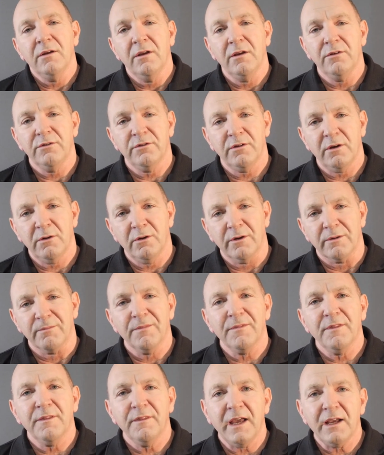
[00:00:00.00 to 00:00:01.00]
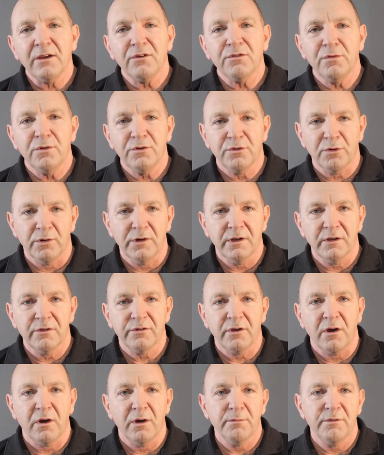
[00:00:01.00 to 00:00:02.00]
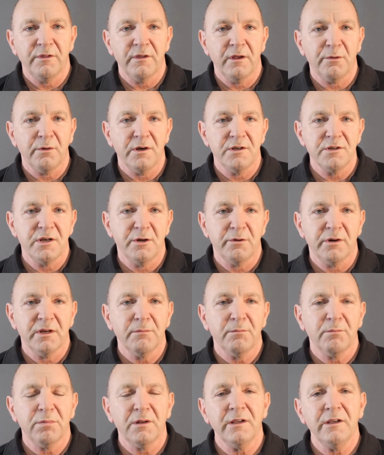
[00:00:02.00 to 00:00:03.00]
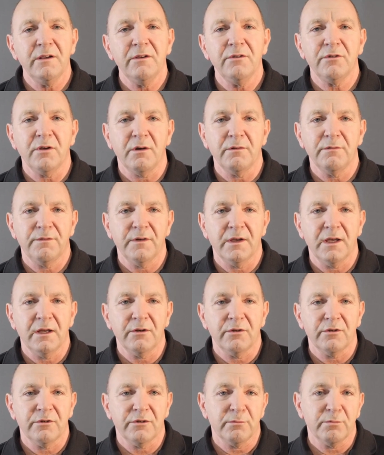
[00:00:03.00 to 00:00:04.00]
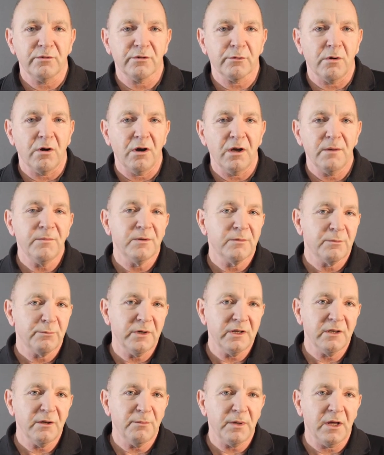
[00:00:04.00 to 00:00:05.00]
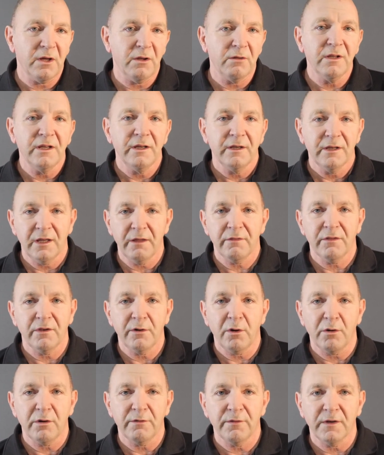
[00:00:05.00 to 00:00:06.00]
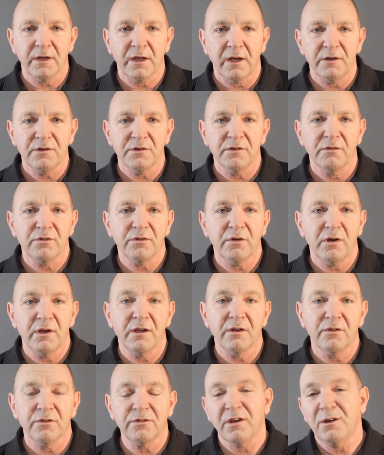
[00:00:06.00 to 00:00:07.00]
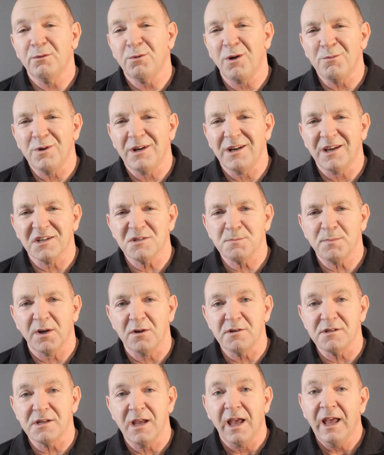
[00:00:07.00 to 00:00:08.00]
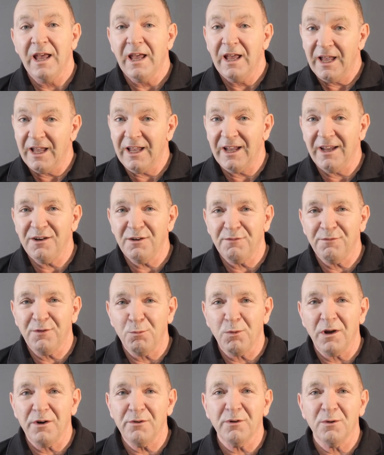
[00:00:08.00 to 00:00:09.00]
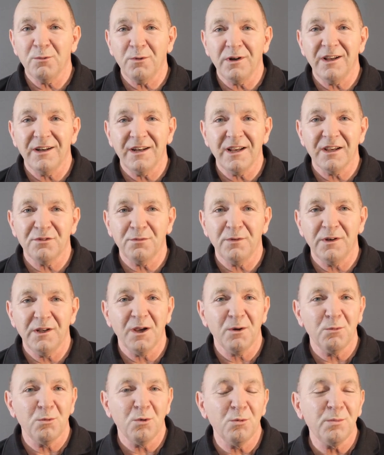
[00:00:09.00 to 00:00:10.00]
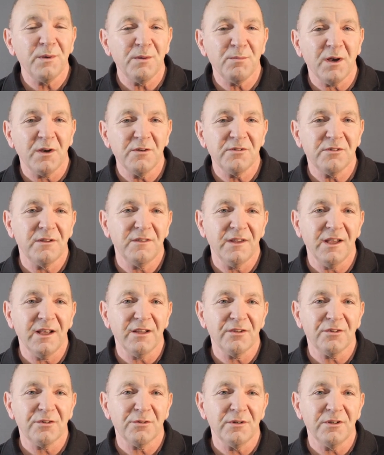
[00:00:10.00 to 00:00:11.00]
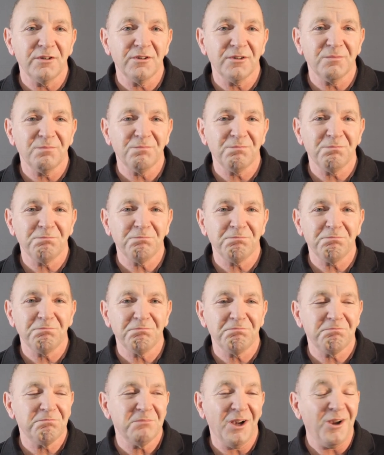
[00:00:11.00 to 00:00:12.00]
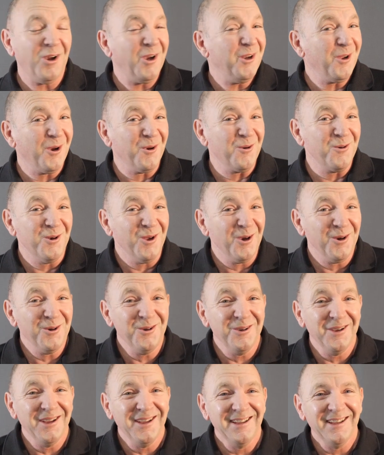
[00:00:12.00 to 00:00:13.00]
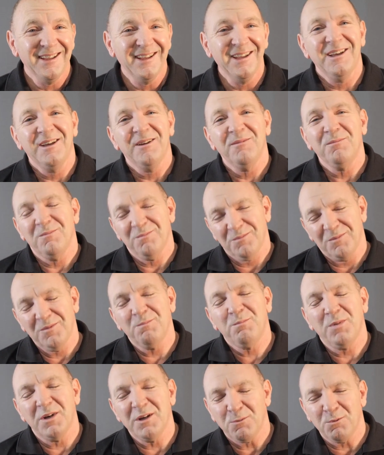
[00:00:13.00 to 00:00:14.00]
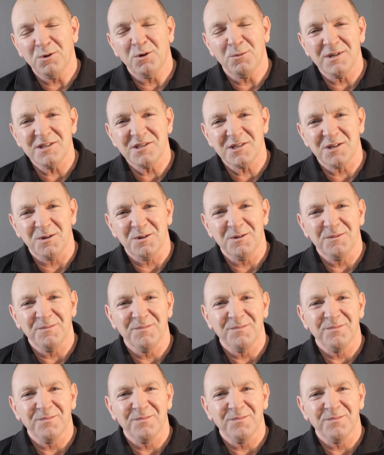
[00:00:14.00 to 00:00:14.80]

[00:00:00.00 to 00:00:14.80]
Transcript: So look, thanks for joining us at Home Theatre Engineering. Please don't forget to subscribe, ring the bell, get the notifications so you can see when we next post. And if you're wondering when our next video will be posted, the answer is, I don't know. But it will be soon.